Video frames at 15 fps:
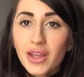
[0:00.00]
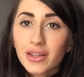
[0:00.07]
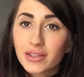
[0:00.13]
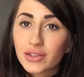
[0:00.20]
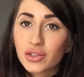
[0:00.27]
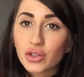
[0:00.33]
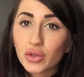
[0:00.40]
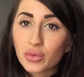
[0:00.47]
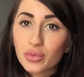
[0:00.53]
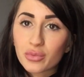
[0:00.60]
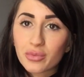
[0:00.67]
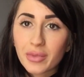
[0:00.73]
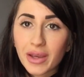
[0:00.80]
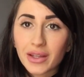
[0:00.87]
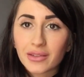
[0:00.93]
assumed
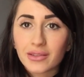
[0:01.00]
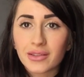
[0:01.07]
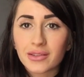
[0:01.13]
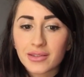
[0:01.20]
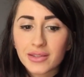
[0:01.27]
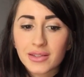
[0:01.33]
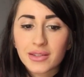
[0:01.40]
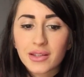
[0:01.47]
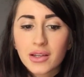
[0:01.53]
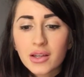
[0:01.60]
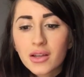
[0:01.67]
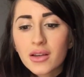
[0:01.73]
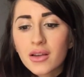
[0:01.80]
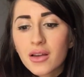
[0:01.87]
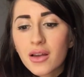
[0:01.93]
maintenance.
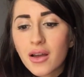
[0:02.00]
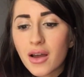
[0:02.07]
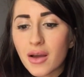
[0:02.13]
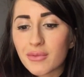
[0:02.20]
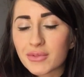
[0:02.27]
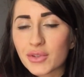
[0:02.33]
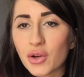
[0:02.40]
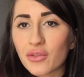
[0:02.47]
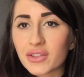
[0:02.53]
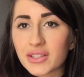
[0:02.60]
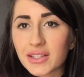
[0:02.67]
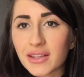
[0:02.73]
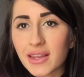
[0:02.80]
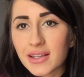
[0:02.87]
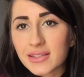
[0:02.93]
So
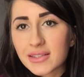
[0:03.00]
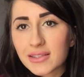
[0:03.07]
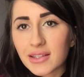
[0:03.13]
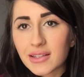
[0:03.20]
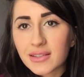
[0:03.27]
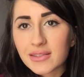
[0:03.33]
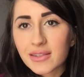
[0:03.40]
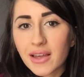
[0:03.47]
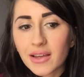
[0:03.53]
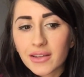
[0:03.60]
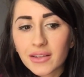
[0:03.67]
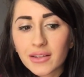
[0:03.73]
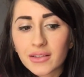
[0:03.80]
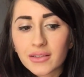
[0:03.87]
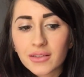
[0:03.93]
obviously there's things that
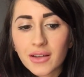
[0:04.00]
can